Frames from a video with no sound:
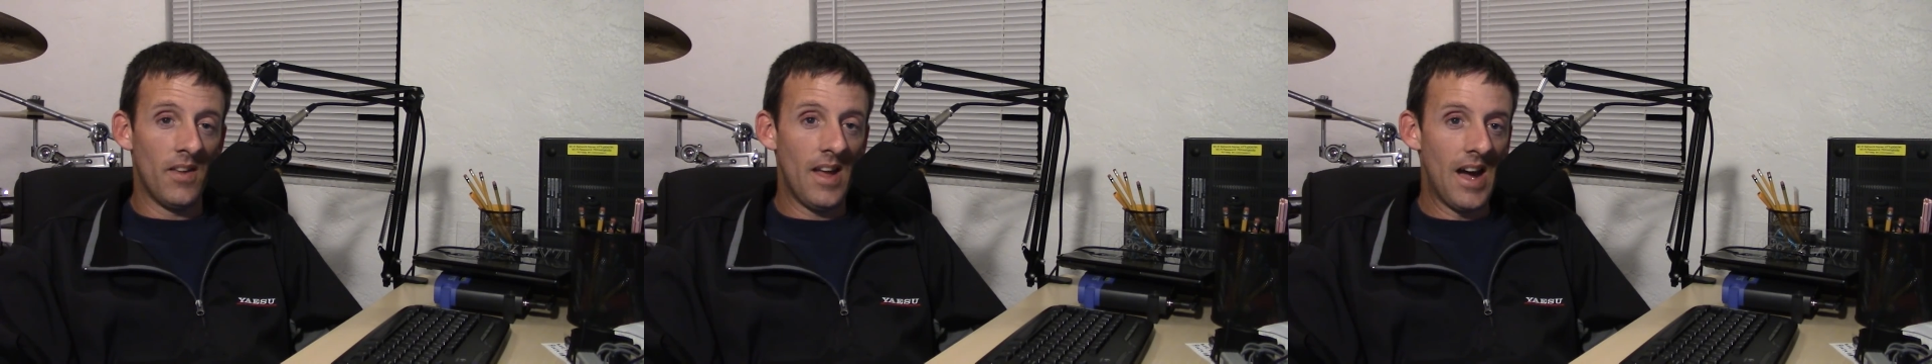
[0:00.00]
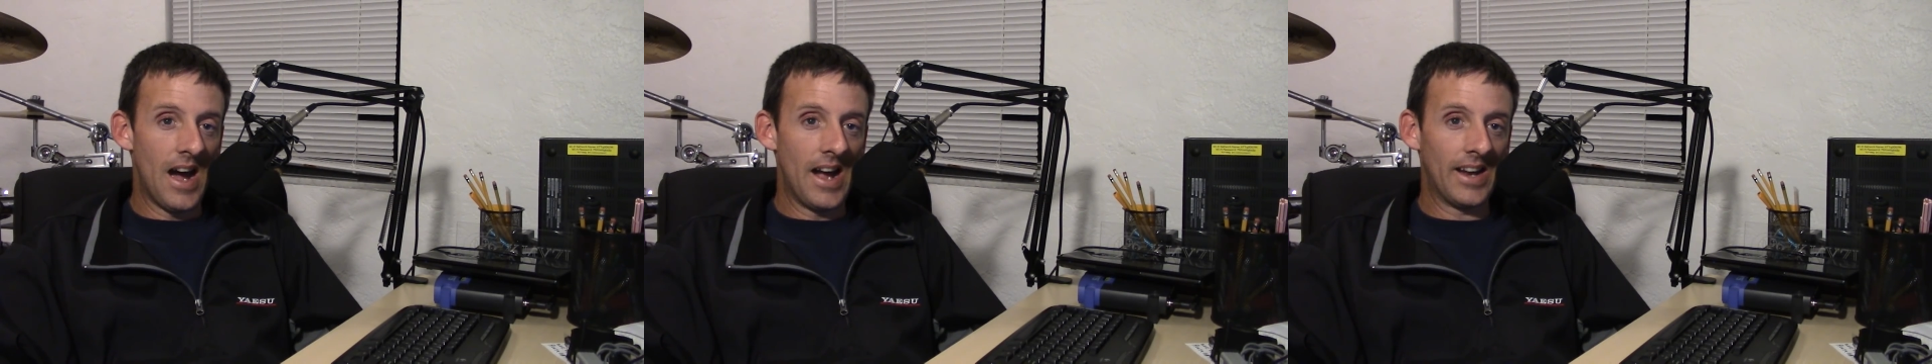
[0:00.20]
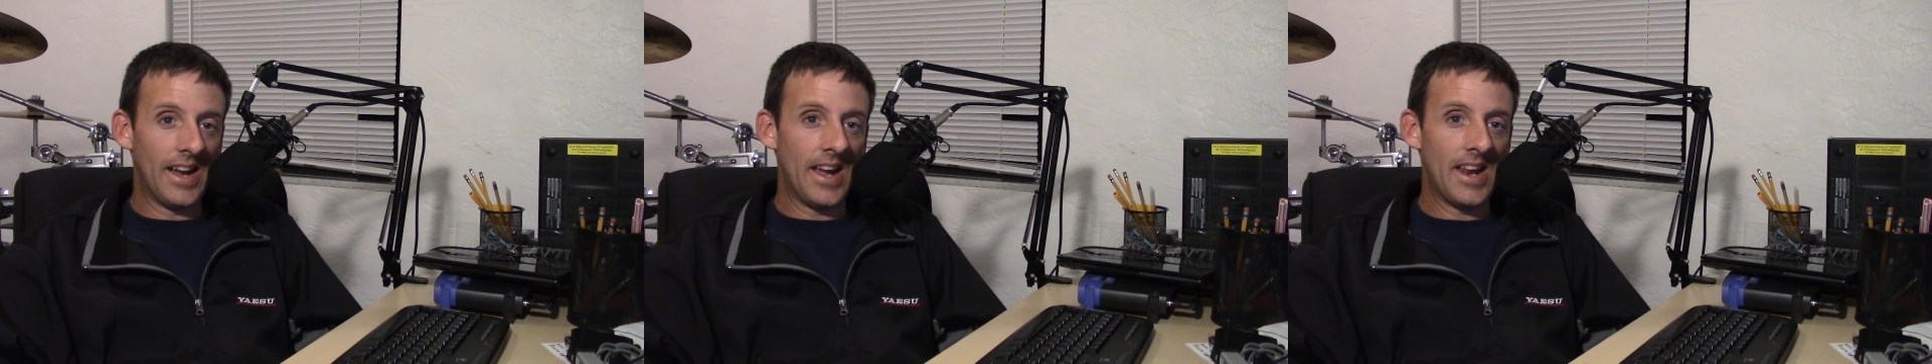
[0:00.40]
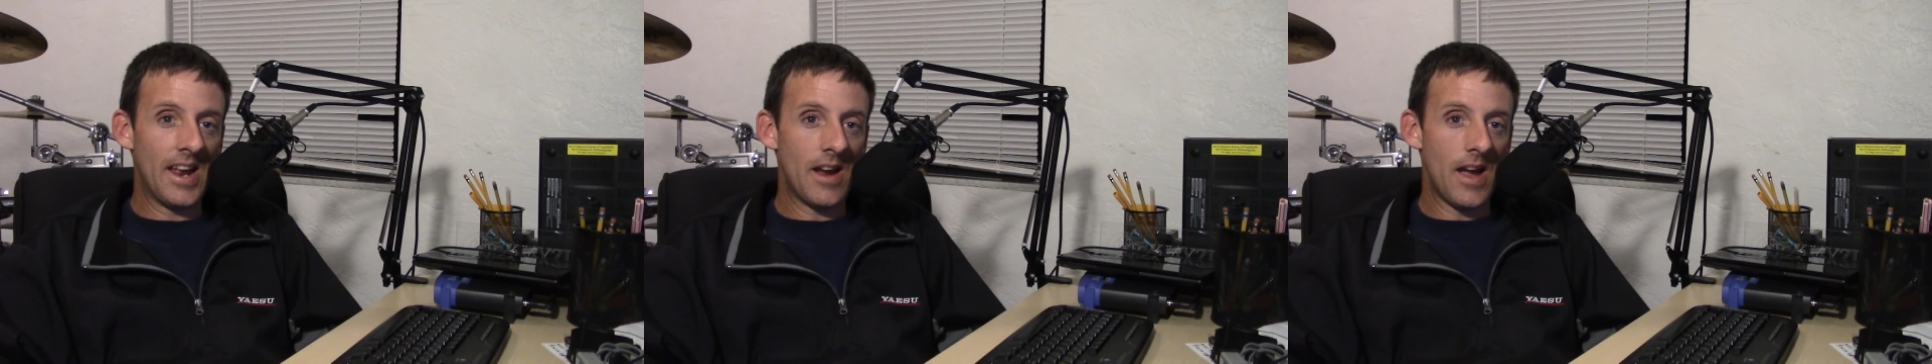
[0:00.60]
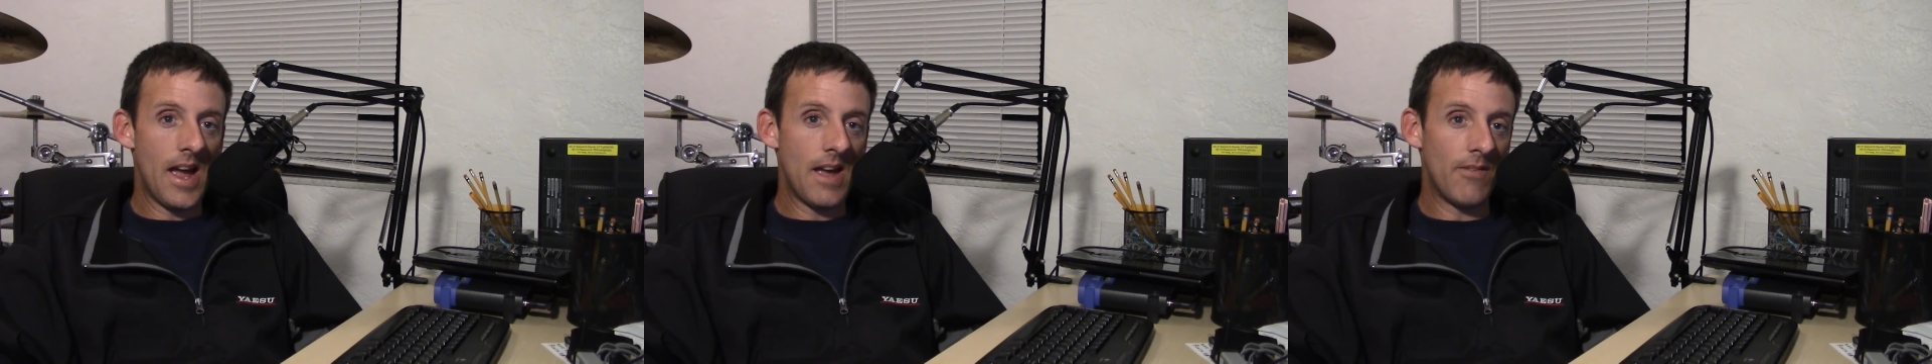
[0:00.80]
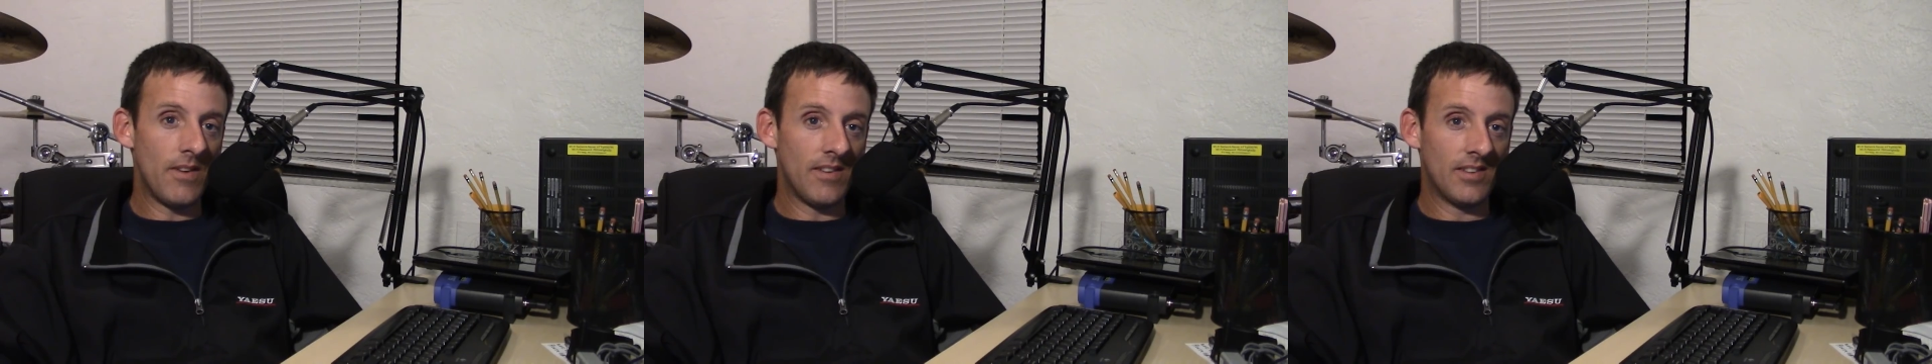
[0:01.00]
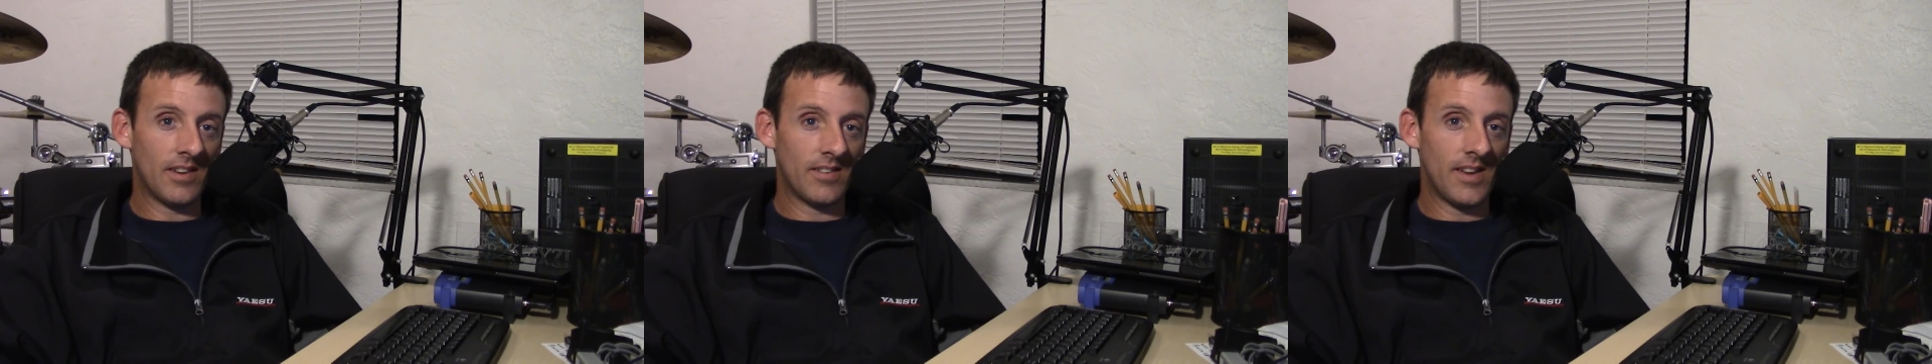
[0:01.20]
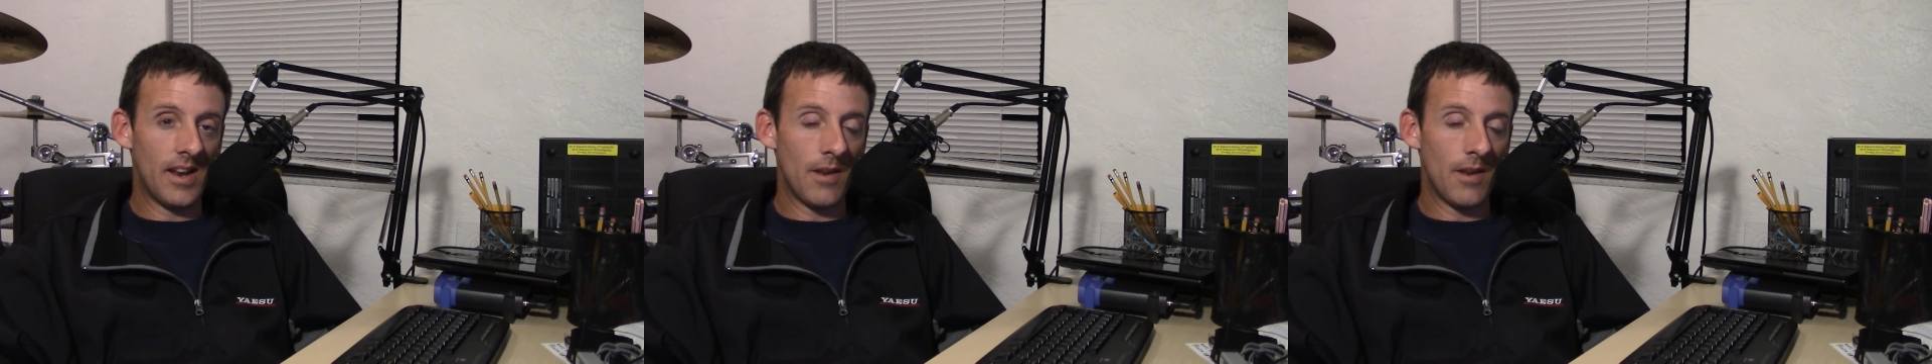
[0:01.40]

That high gain A V six